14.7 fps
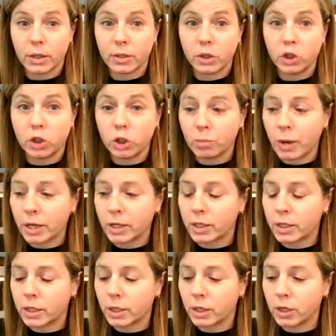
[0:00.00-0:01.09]
Is a juice box
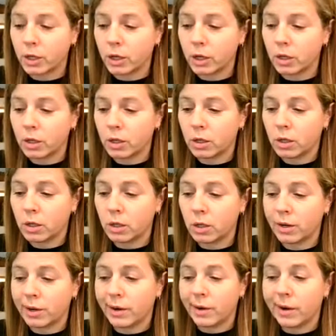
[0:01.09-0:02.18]
a cylinder?
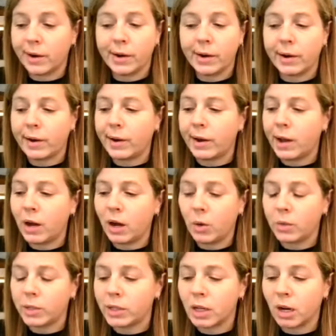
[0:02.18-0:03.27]

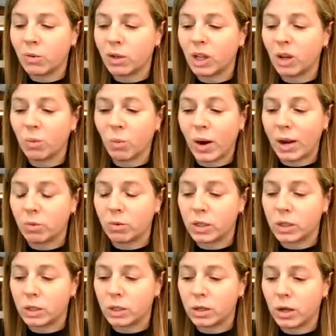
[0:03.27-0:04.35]
No, it's not really
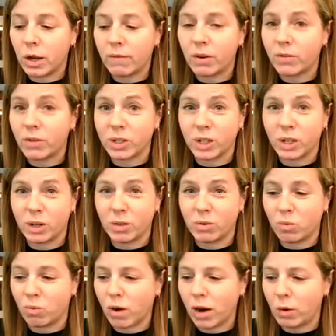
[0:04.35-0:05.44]
rounded. I've never seen a
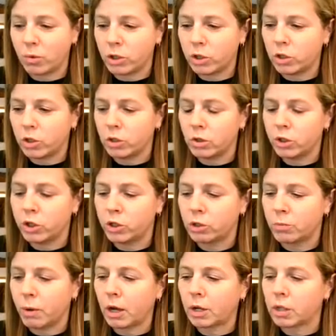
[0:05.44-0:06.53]
rounded
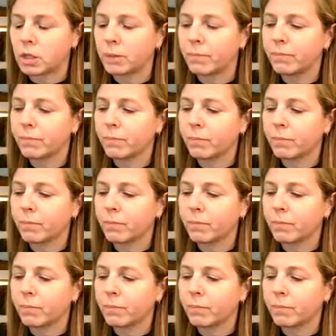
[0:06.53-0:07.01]
juice box.